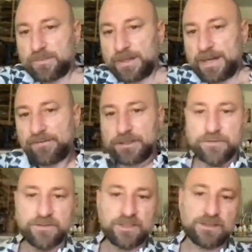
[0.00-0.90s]
Newborns
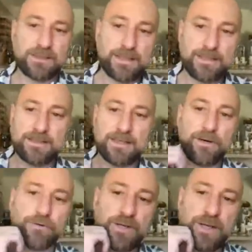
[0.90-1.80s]
sleep an average of
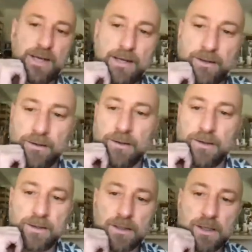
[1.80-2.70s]
16 to 18 hours a
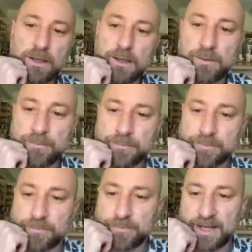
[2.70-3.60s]
day.
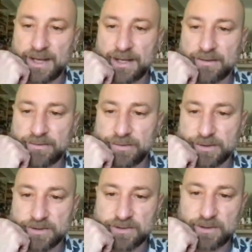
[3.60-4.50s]

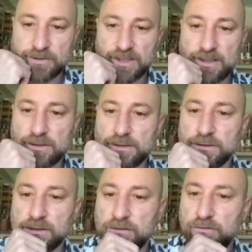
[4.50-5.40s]
They have
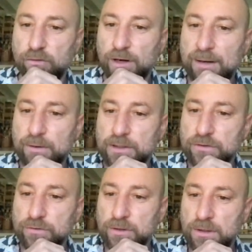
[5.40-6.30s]
sleep cycles of
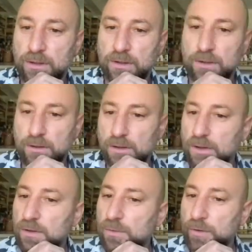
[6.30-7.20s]
4 hours,
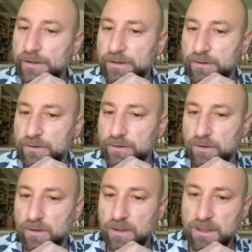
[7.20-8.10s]

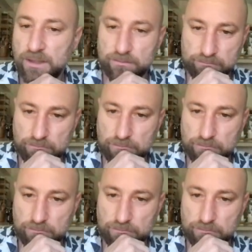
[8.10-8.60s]
where they're